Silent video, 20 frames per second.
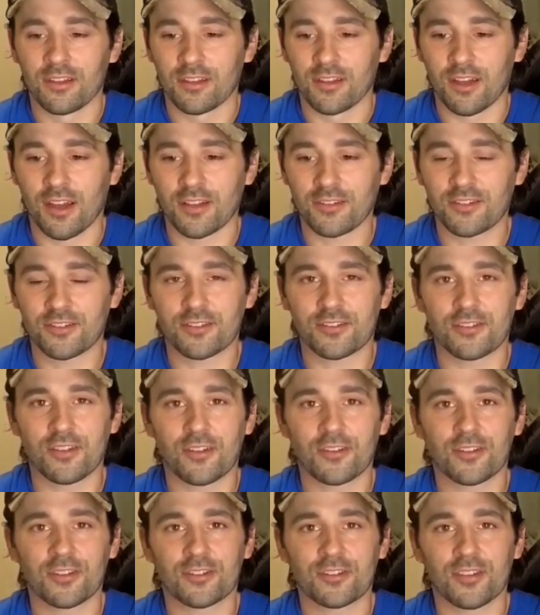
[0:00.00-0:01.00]
I just
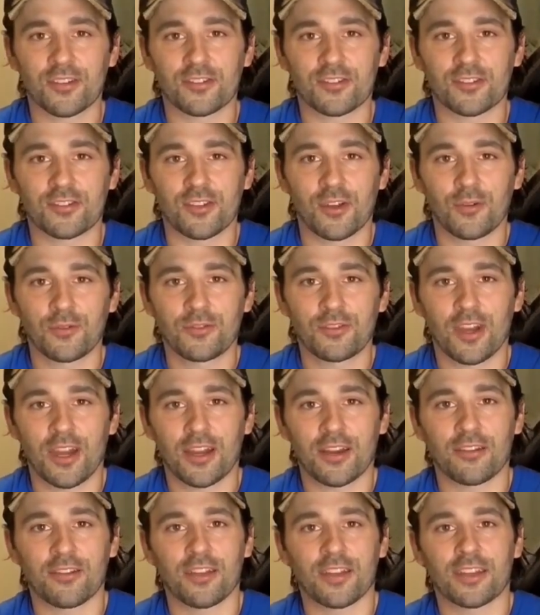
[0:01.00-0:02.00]
noticed a snow
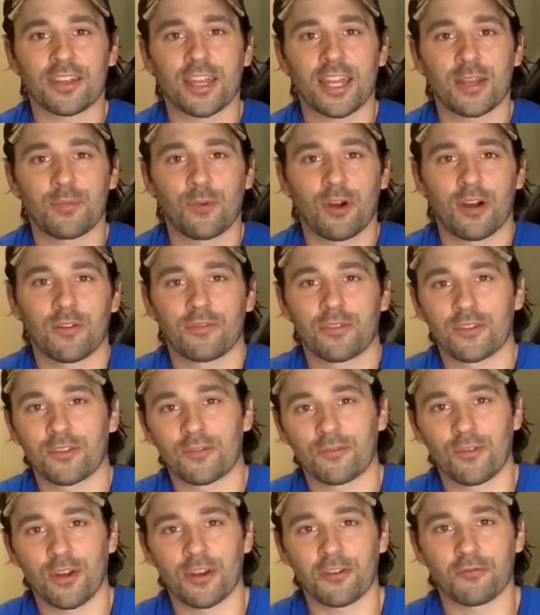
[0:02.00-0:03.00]
tire that came off this
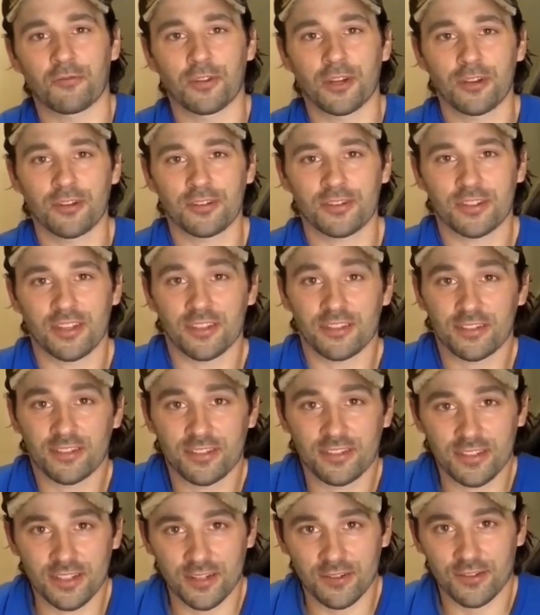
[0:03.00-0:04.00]
right rear
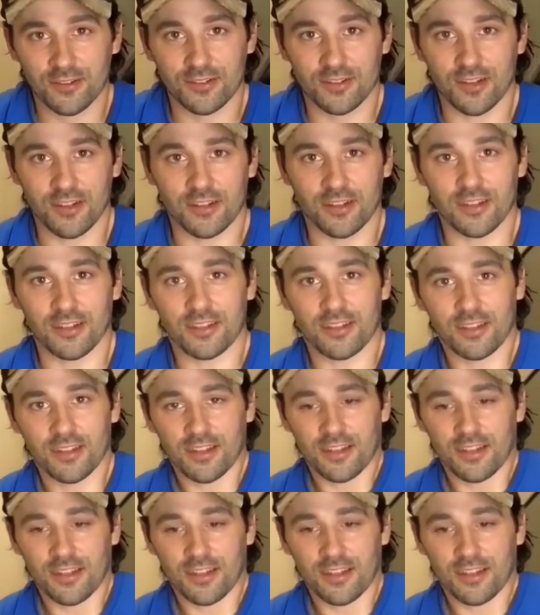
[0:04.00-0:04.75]
says Sears on it.